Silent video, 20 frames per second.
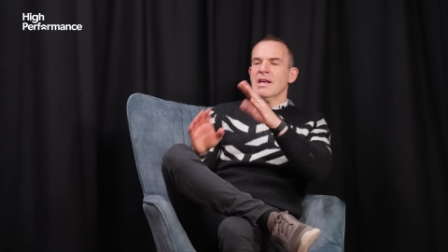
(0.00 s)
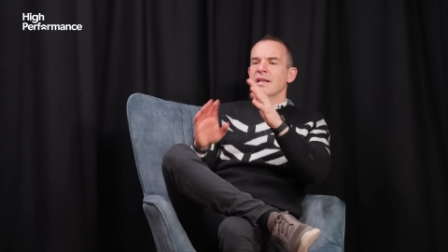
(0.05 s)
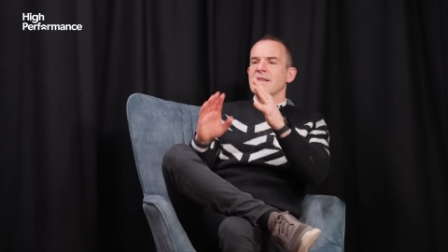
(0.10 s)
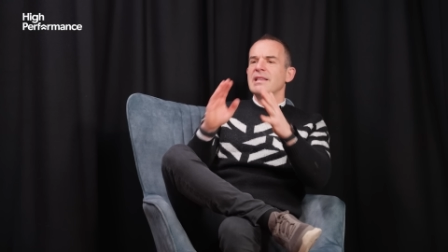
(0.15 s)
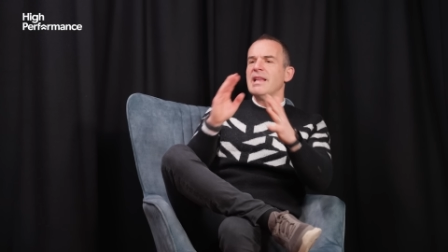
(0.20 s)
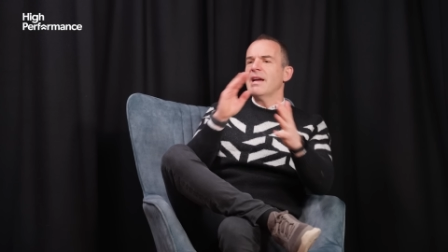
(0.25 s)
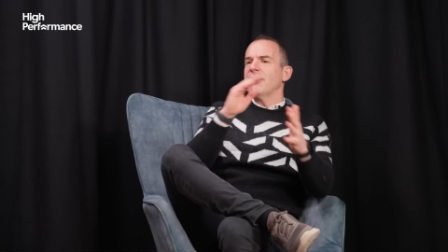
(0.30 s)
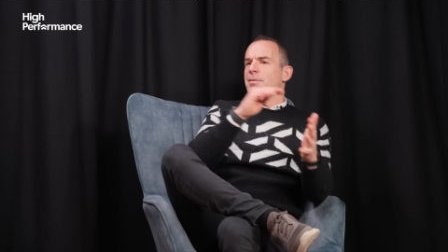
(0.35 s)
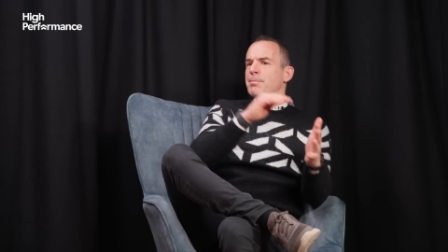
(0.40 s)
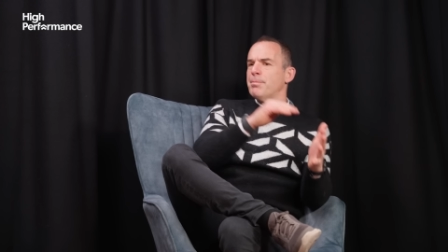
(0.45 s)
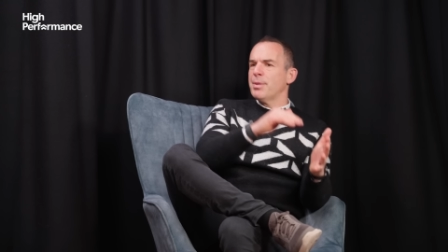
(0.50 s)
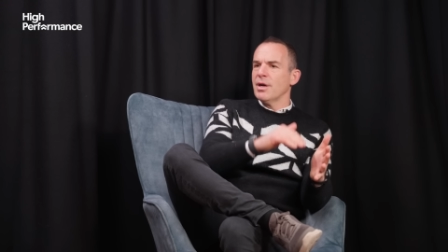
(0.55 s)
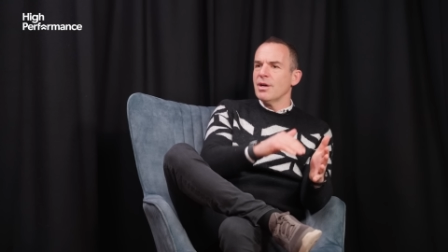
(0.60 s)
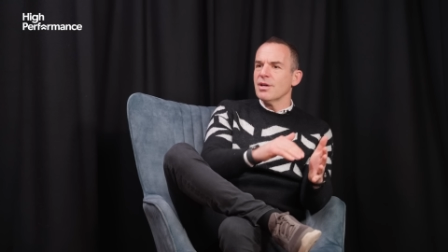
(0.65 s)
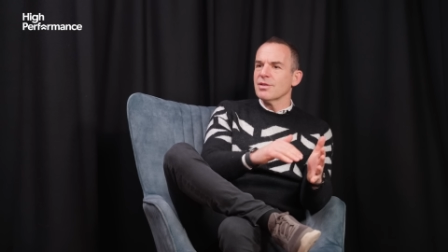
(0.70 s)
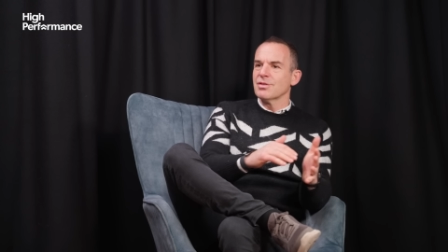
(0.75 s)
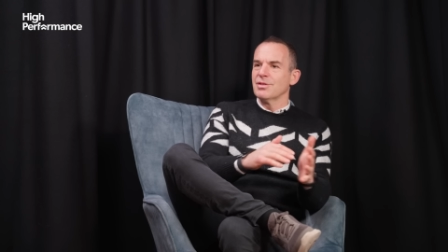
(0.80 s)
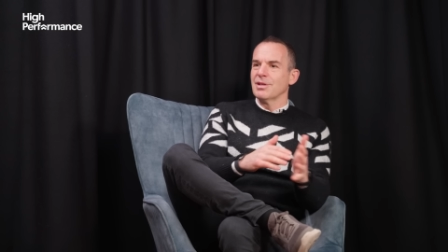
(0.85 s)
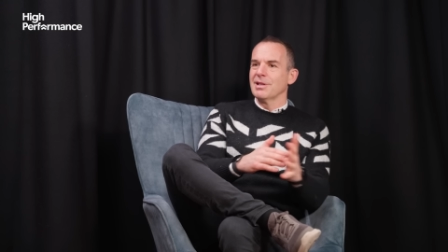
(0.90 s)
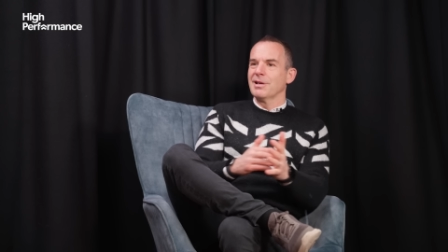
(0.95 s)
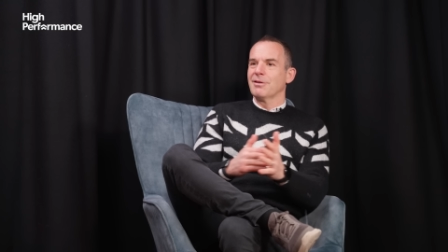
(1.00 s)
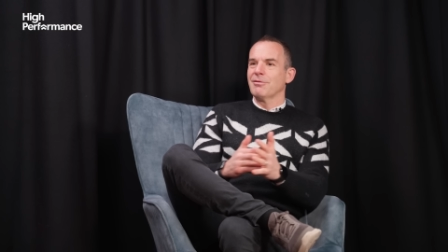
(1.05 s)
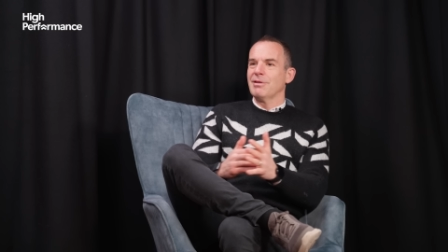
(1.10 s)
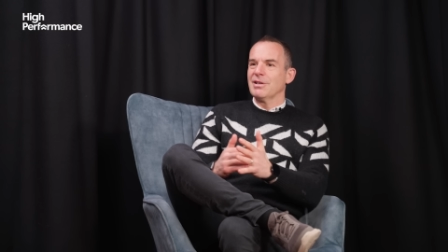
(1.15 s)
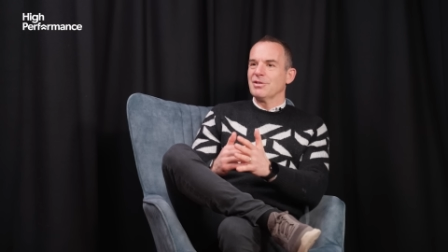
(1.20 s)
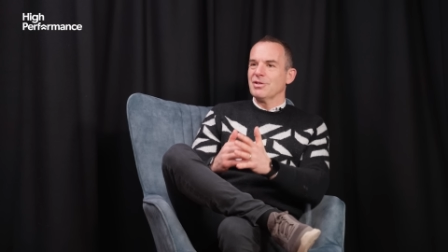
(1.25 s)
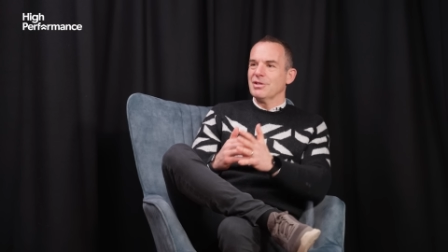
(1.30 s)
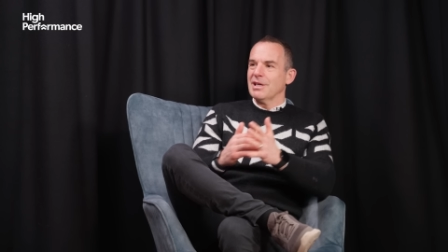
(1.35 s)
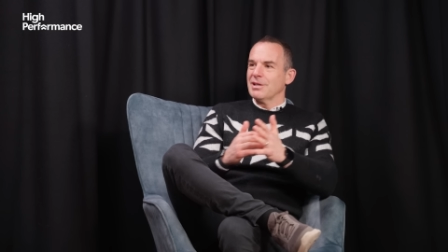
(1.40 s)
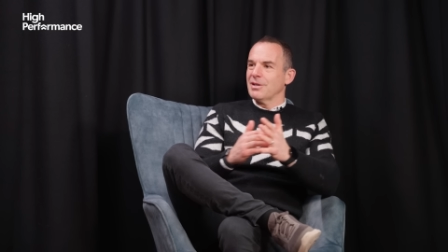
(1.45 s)
never personal
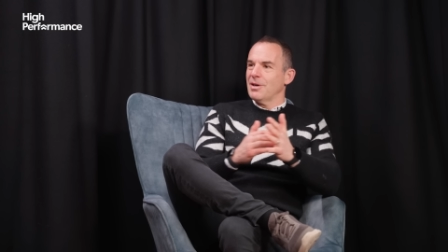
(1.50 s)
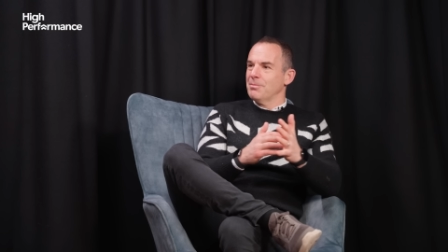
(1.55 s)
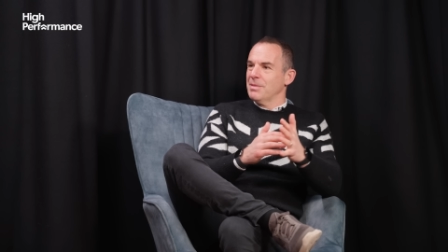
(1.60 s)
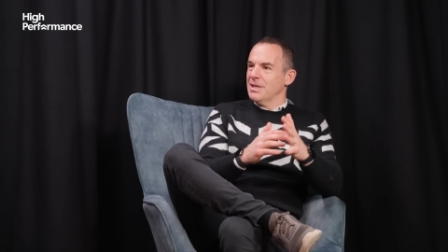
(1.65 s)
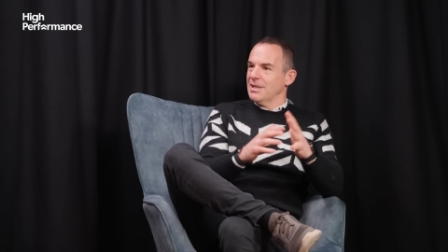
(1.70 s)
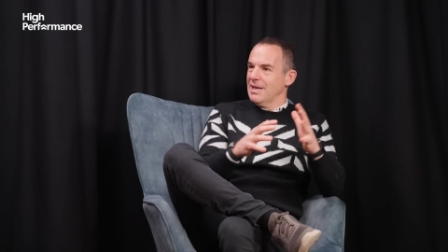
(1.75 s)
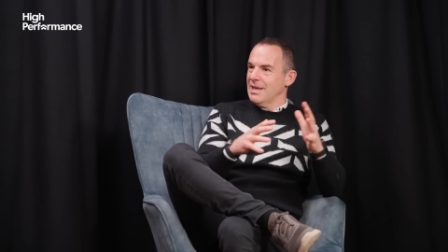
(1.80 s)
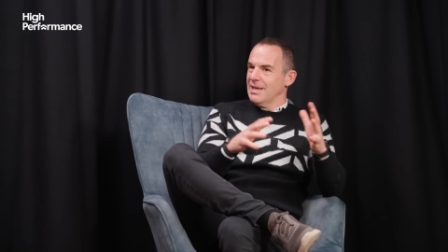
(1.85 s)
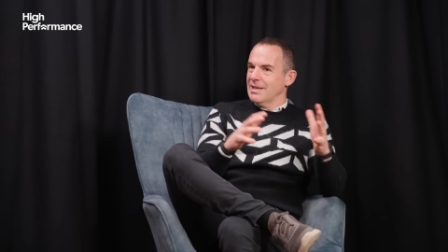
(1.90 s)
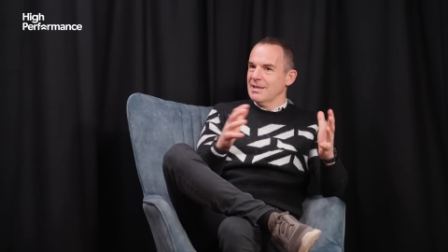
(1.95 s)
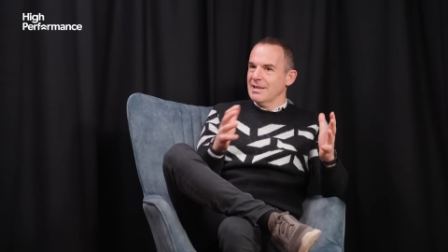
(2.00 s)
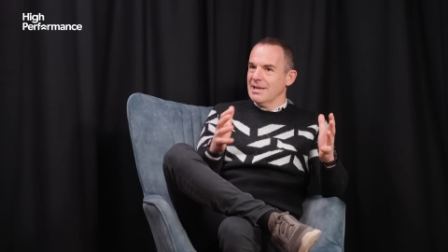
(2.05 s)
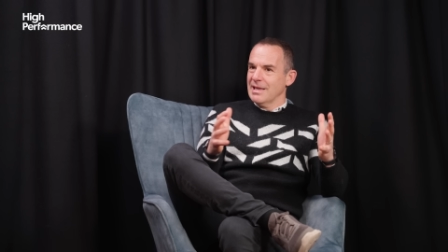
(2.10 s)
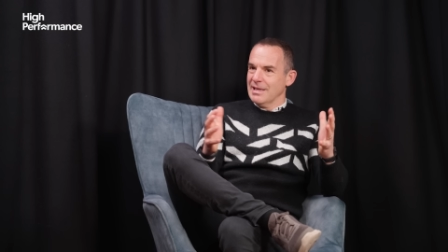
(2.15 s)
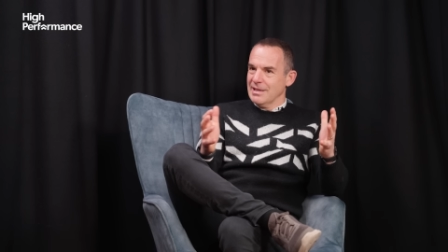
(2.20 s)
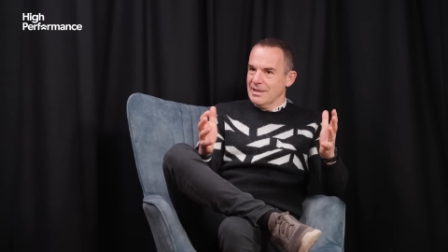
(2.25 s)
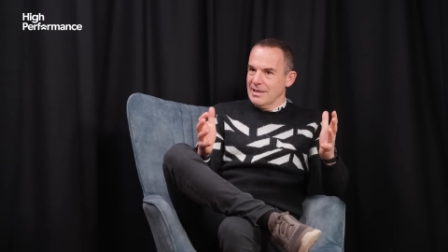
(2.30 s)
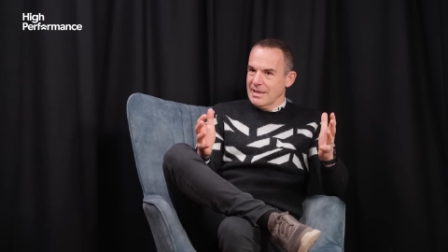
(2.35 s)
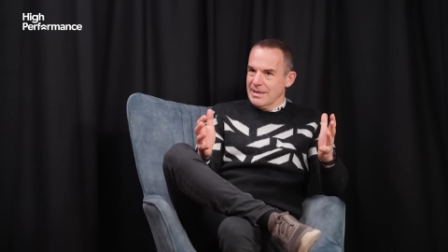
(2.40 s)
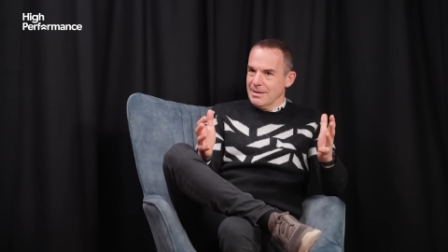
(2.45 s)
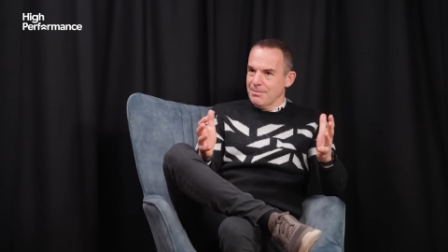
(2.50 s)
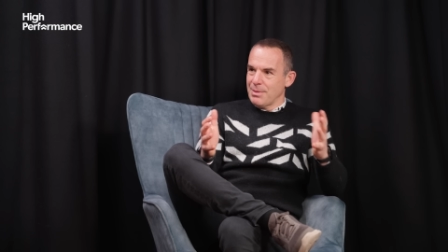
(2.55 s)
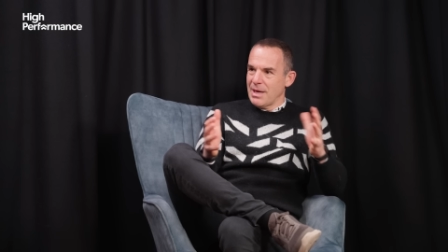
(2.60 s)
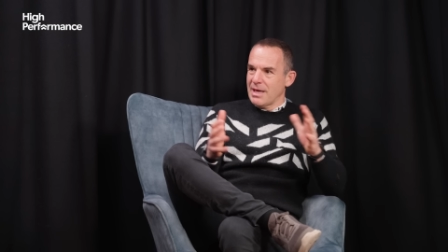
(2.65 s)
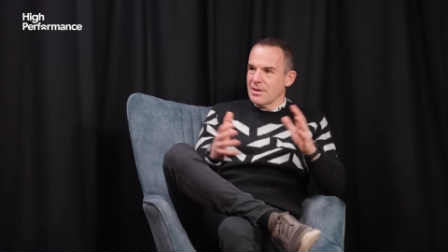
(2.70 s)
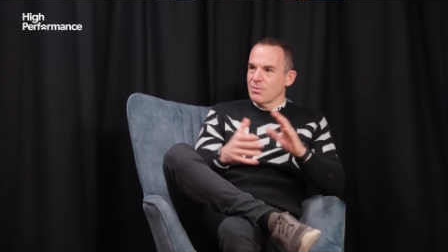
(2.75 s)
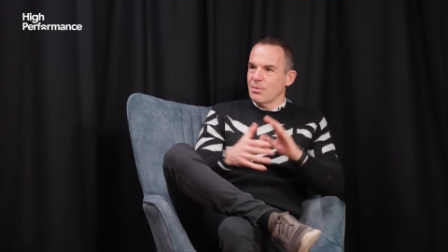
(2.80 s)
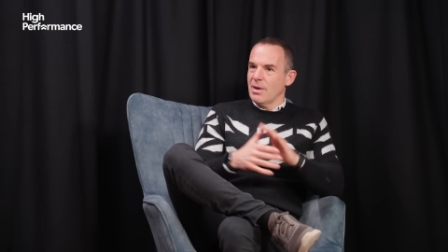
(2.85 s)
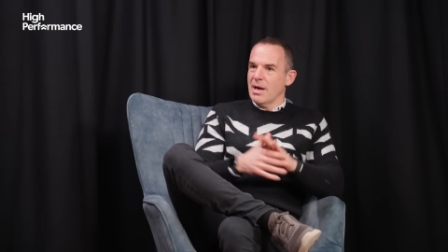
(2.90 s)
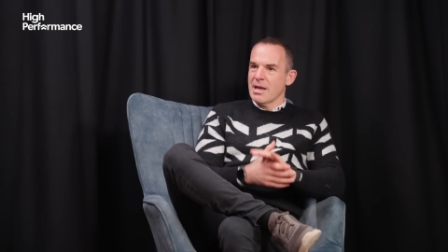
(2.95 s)
aggression, I don't mean it in, in, in a
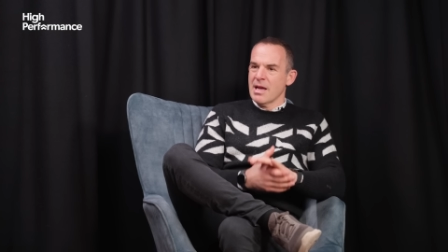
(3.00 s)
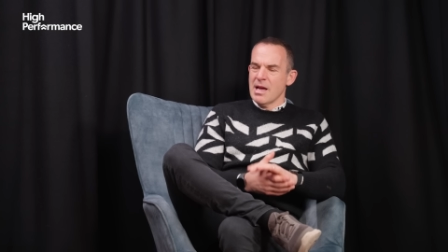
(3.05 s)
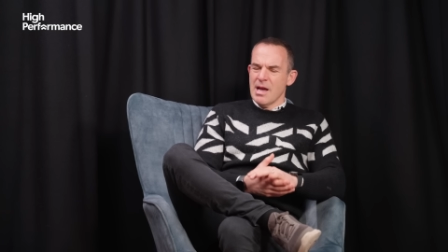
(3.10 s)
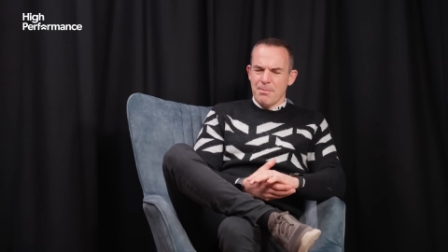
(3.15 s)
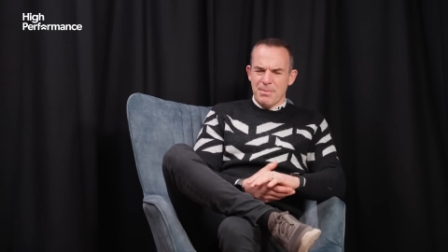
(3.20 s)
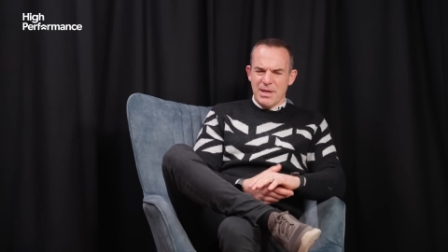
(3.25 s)
bad way,